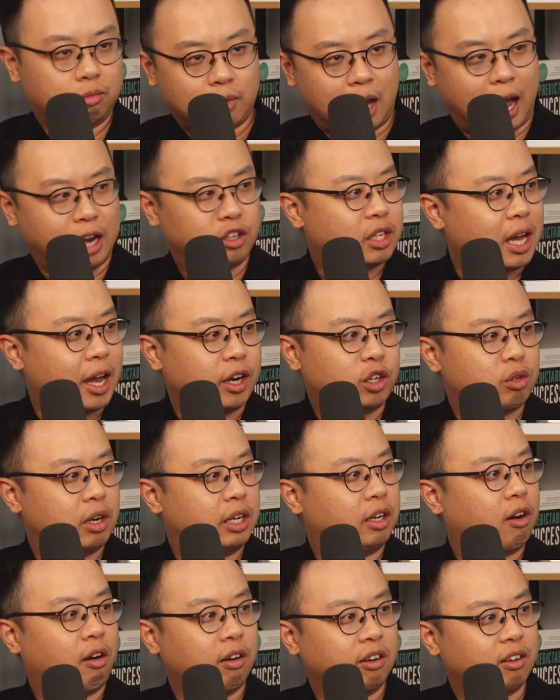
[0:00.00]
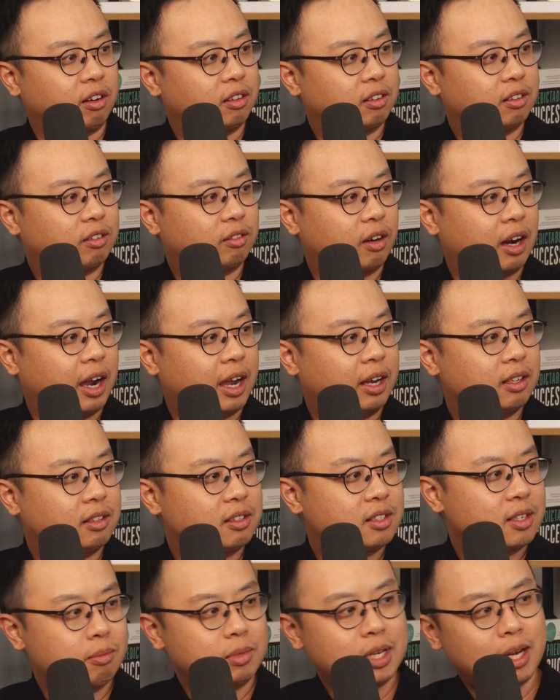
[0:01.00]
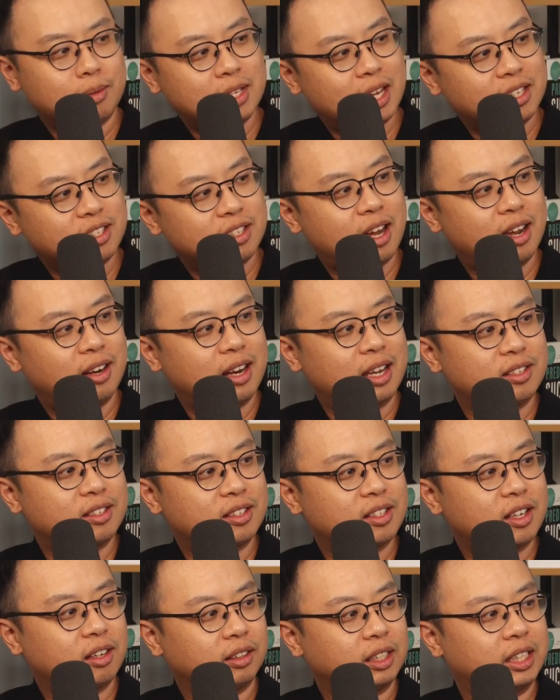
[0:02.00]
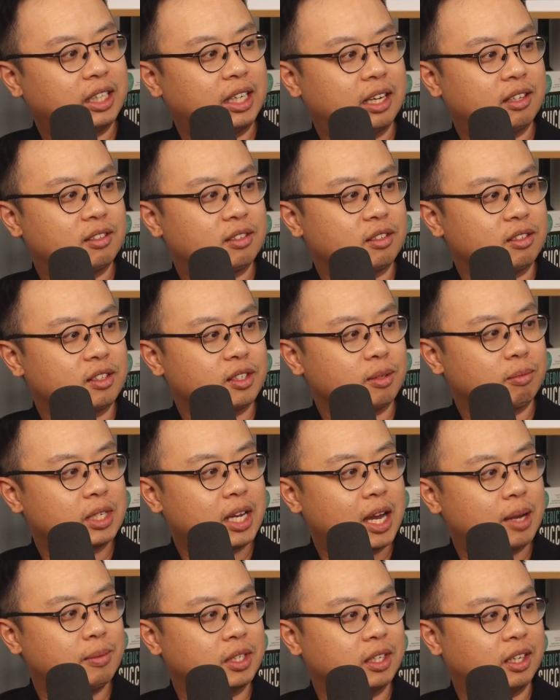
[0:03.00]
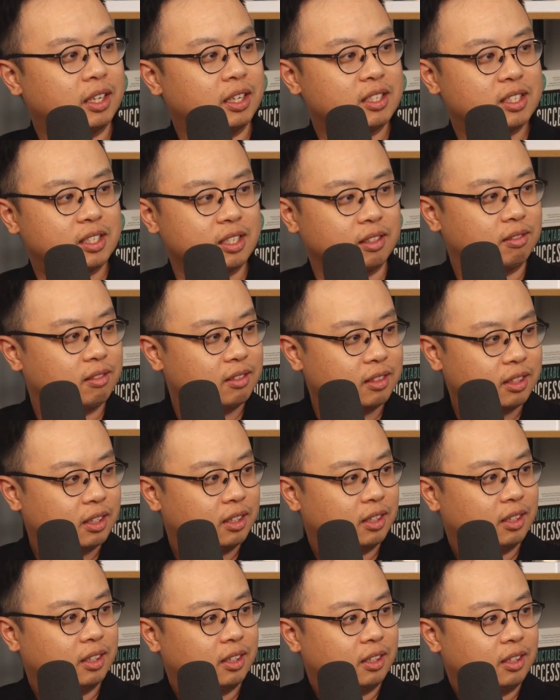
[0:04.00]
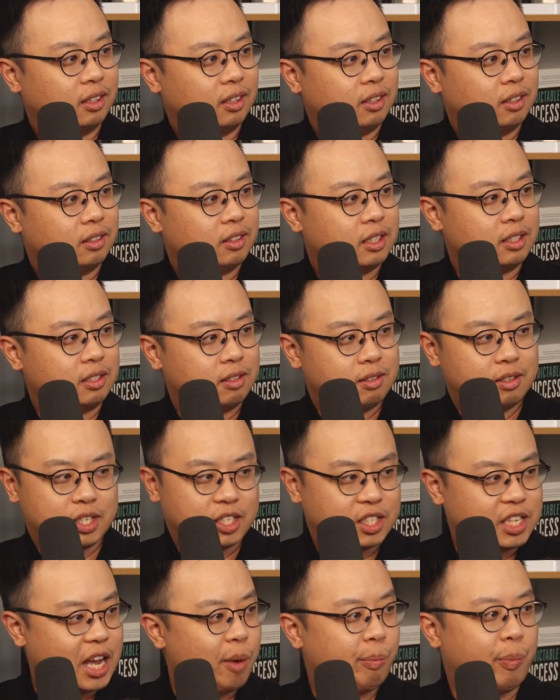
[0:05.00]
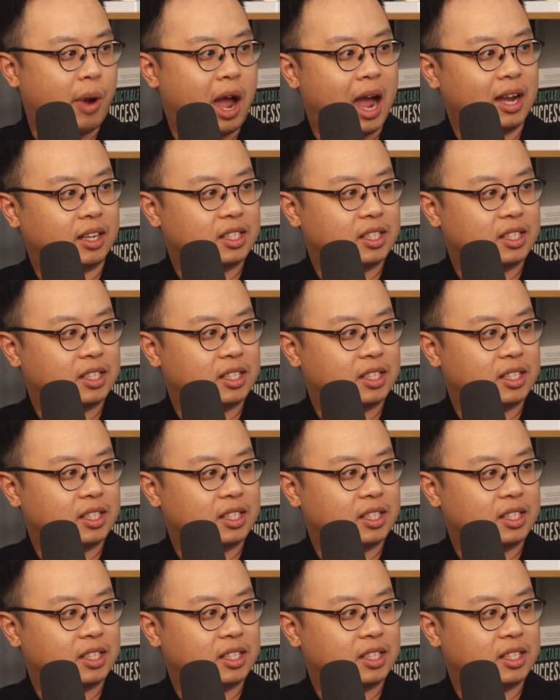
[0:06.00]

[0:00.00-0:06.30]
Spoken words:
I just got to train harder, right? And sometimes that's not necessarily the answer. Sometimes it is to scale it back.